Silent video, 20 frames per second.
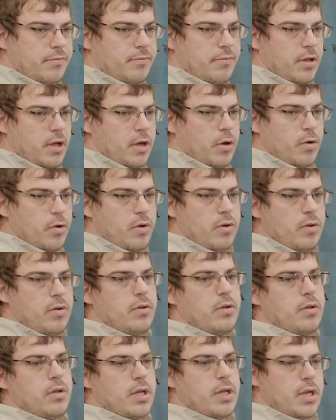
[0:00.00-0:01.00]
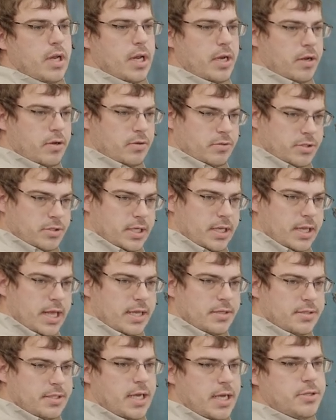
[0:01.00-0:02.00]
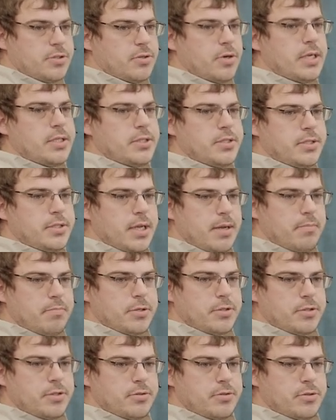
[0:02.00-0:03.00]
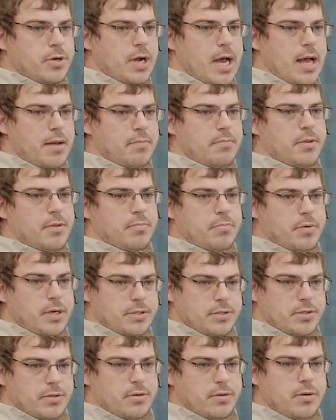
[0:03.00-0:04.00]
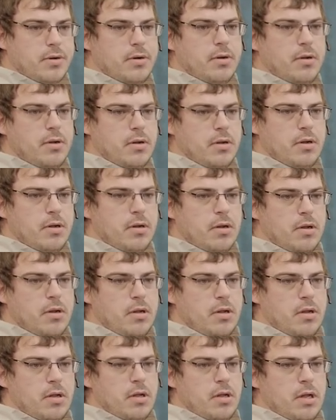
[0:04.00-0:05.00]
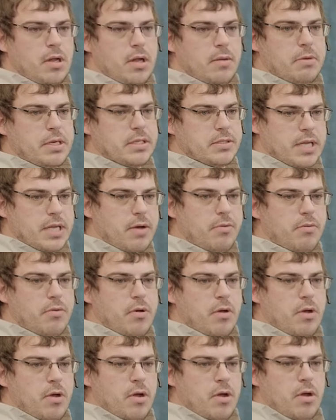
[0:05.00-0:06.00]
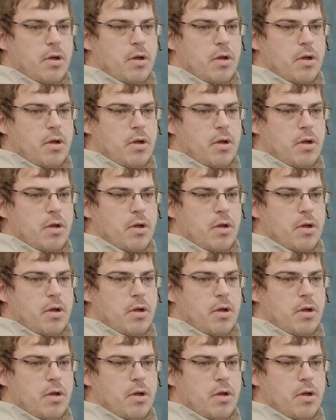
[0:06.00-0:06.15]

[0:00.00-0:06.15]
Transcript: the airflow, and then you'll see that saturation temperature drop, the pressure. I mean, is that? I,